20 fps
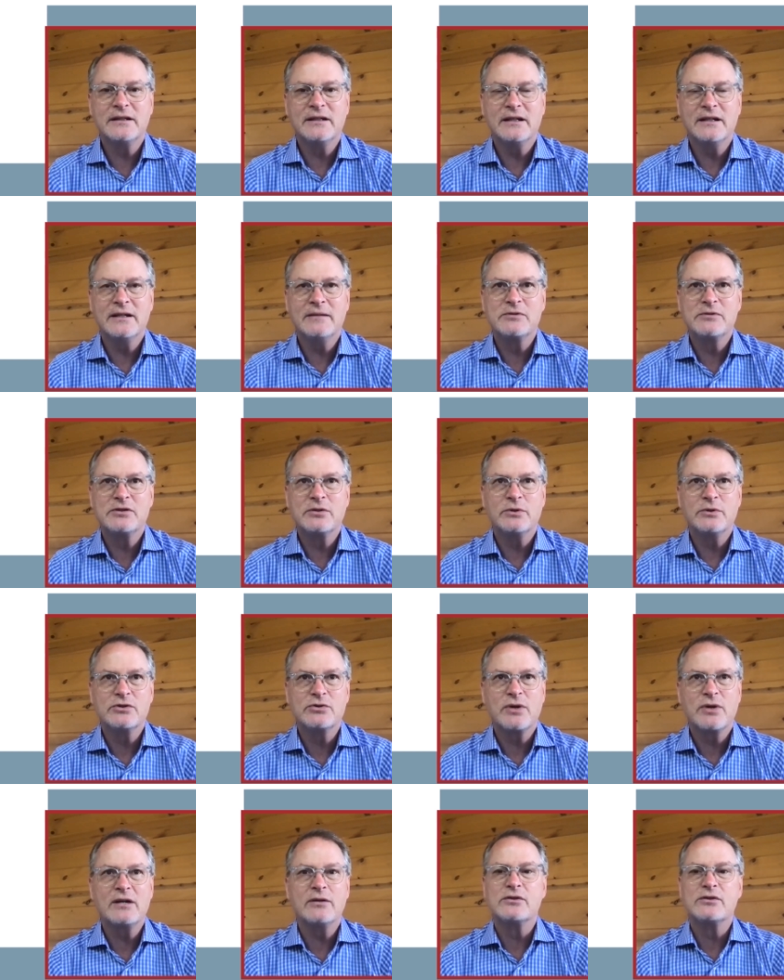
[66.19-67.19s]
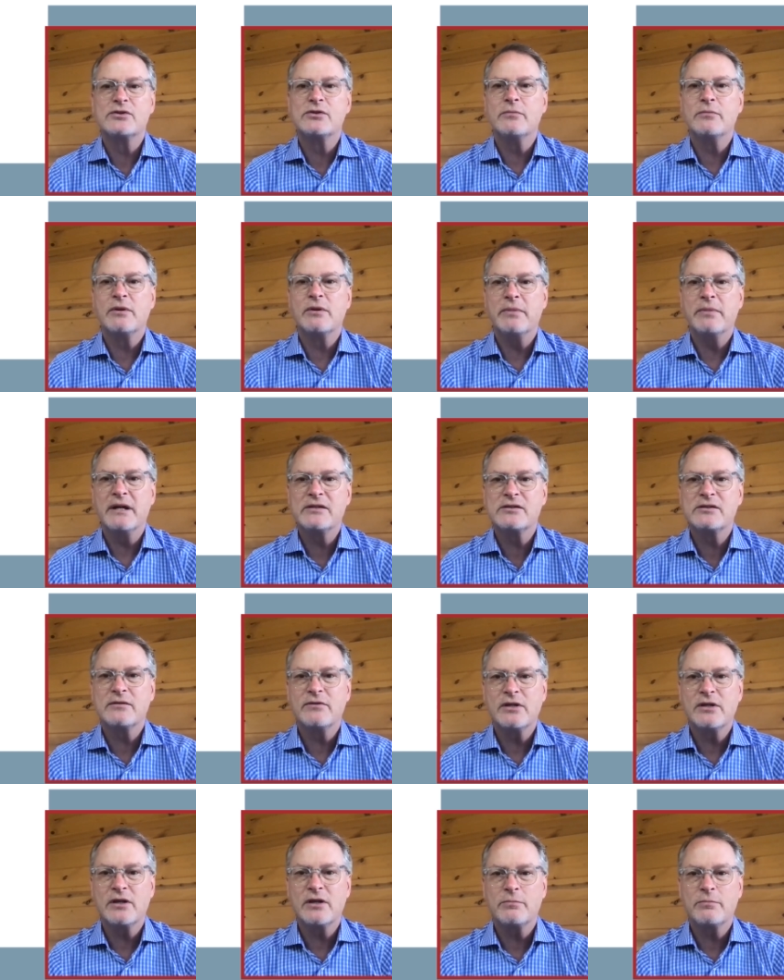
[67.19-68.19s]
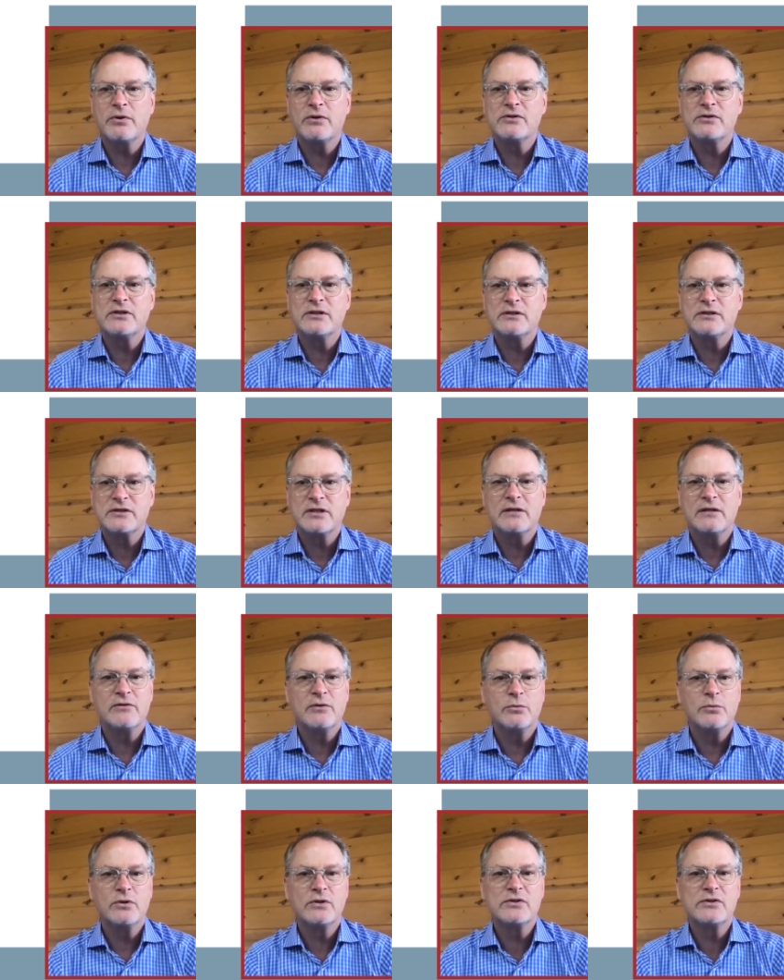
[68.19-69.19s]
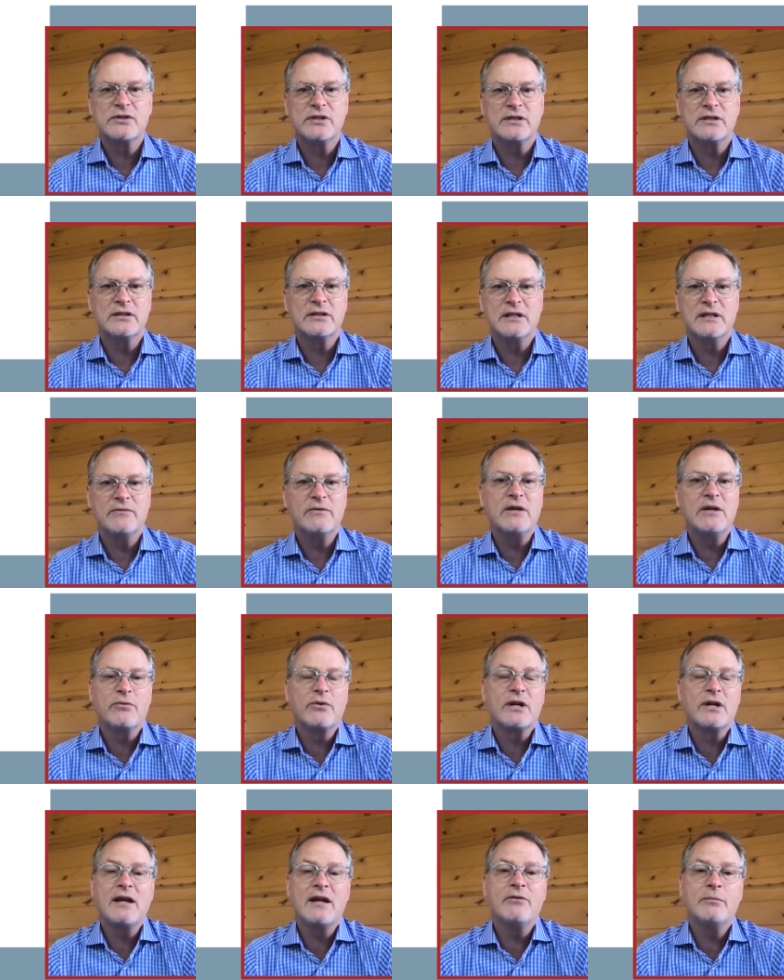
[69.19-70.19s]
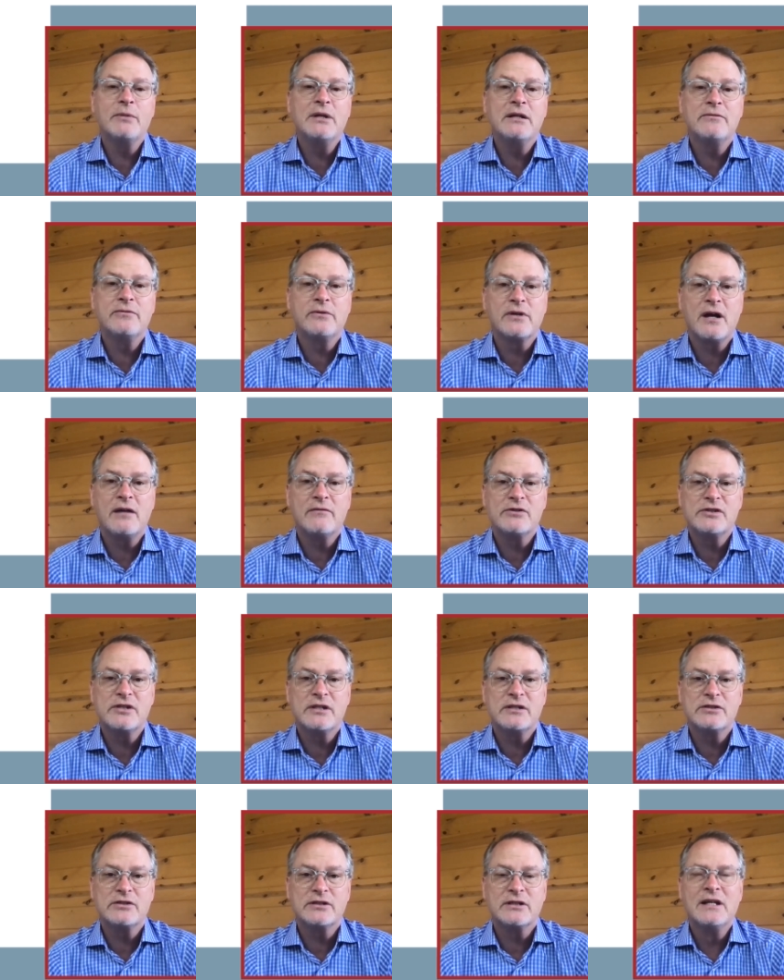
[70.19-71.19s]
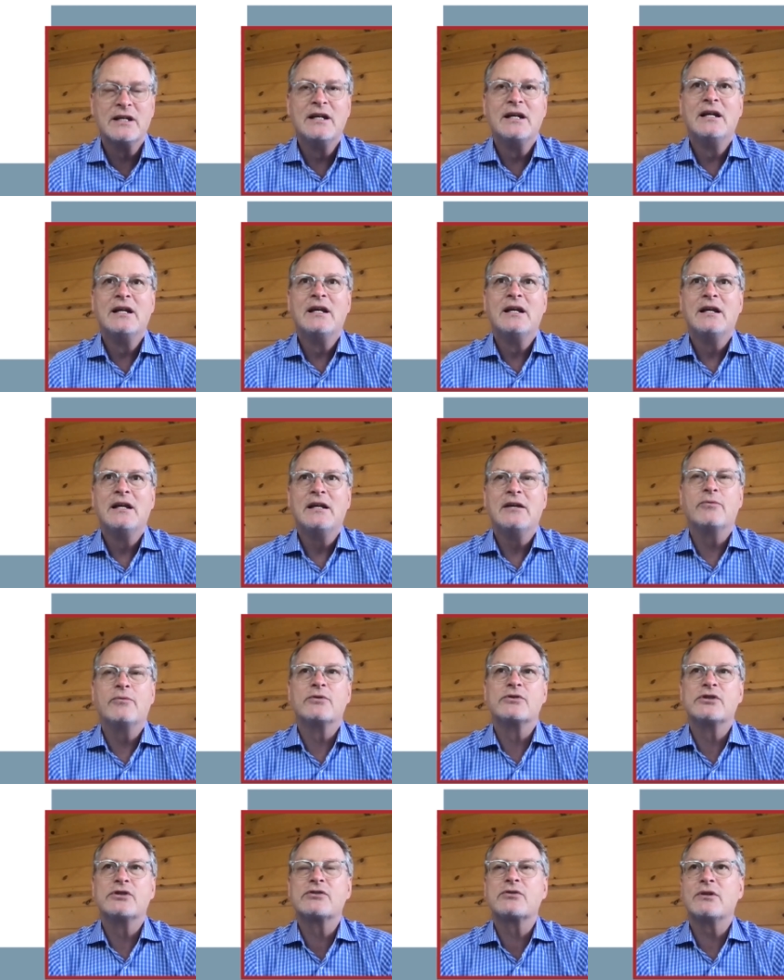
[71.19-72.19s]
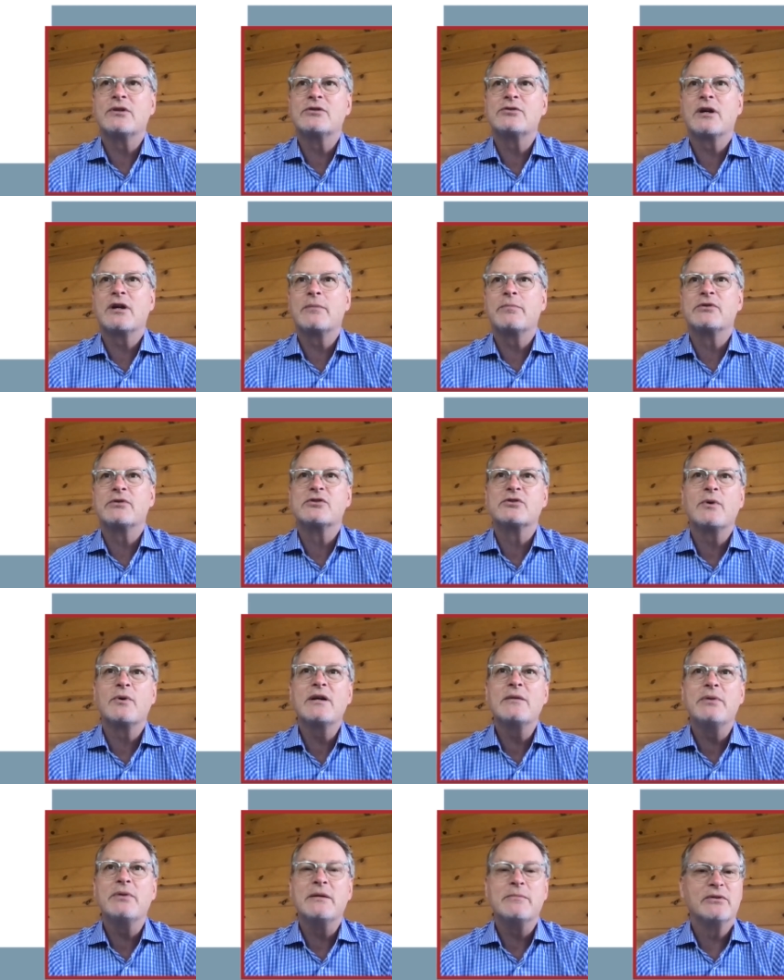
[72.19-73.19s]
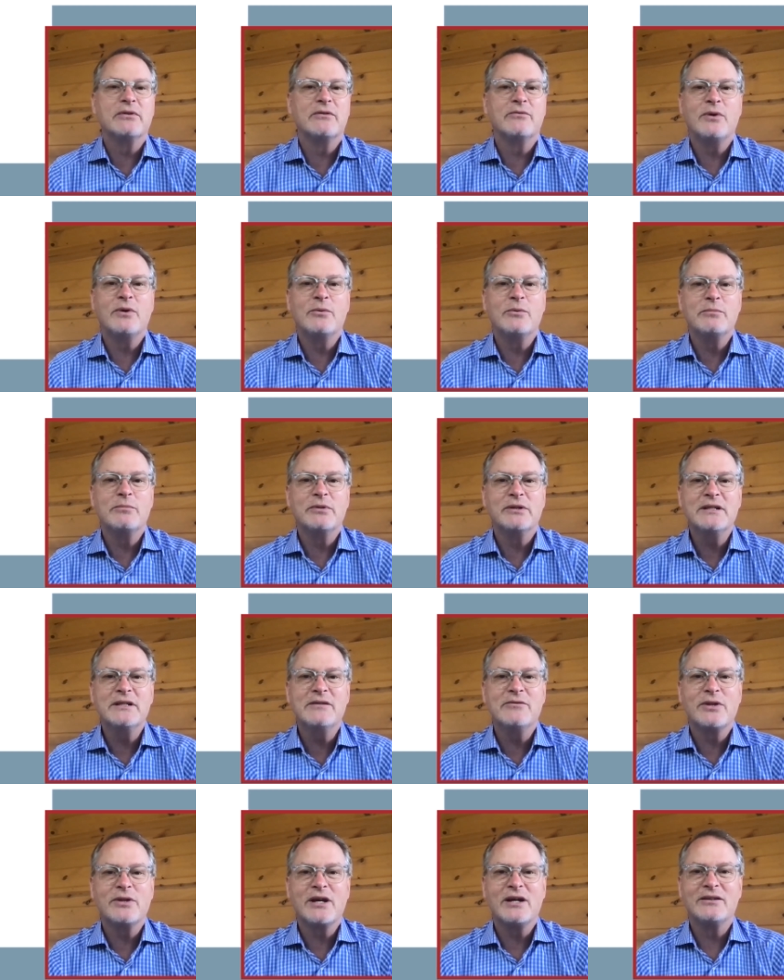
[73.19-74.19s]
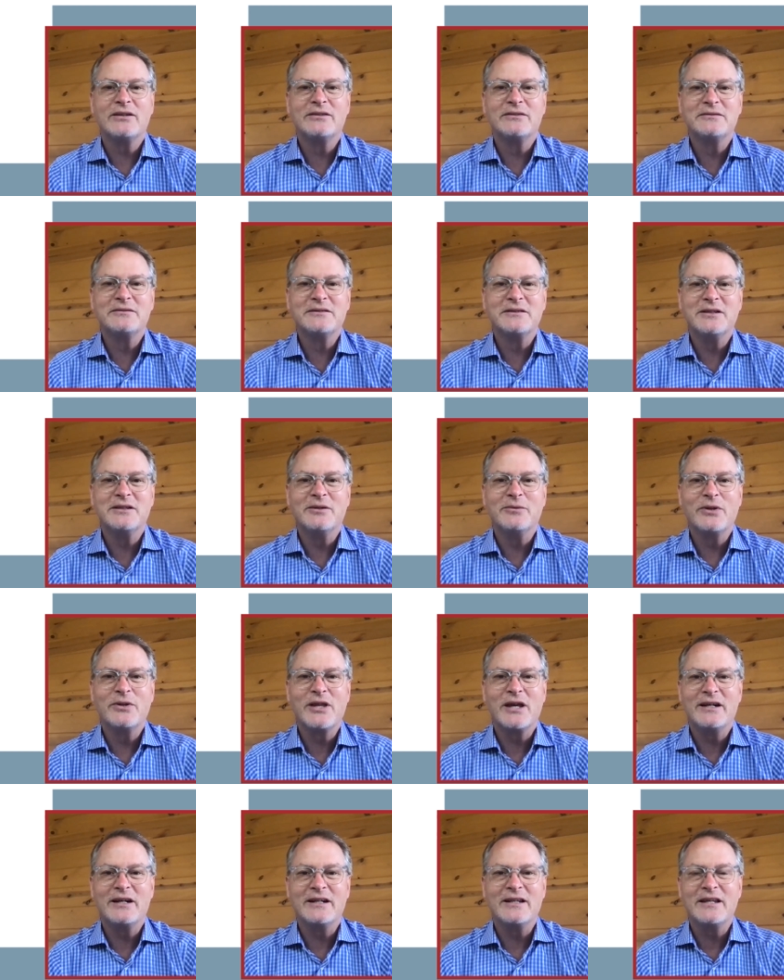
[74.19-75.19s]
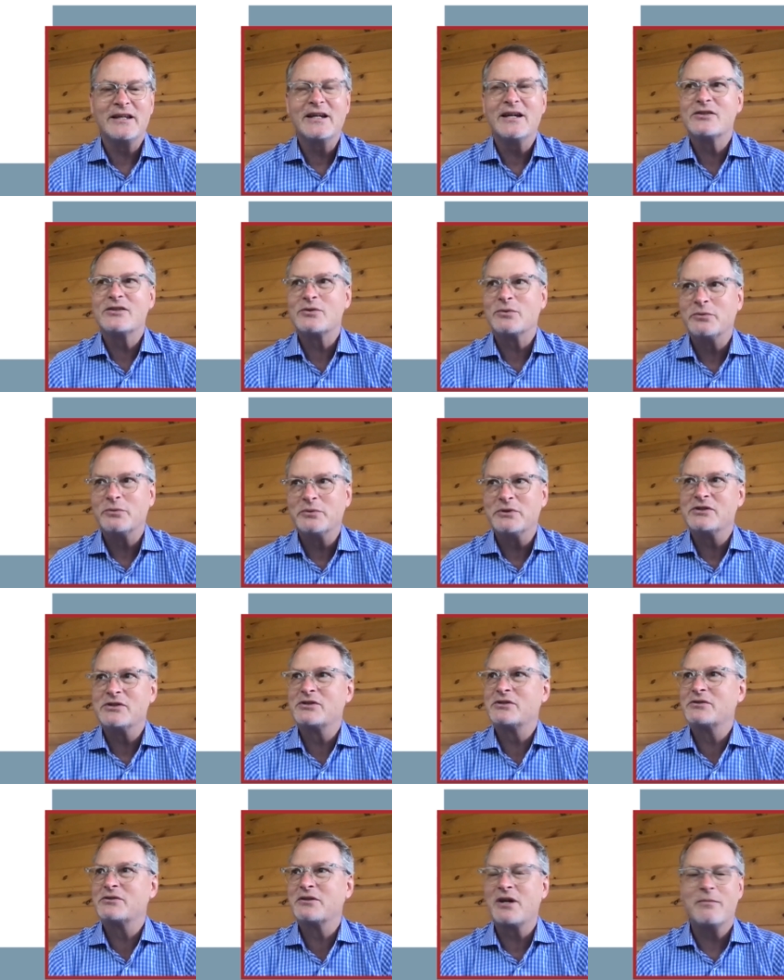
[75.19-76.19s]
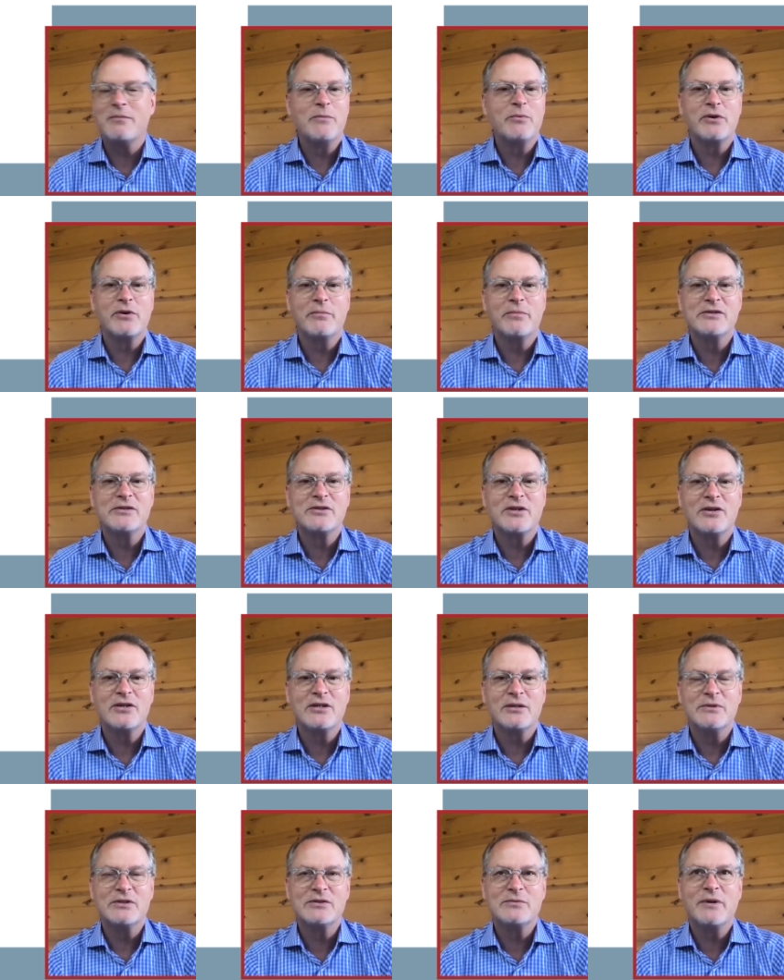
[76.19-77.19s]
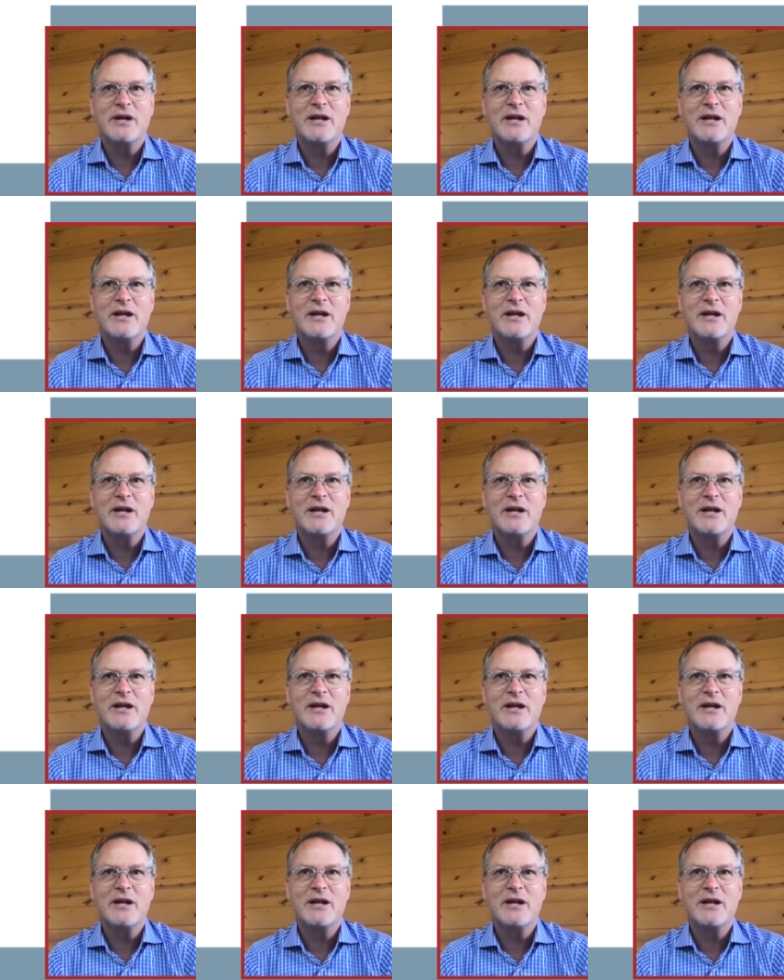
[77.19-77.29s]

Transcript: Um, so we try to assume the best of the other person instead of the worst. And if, if we're going to have a meaningful conversation, if we're just going to try to persuade people of what we believe without, you know, without anything else, we just come up with our best arguments.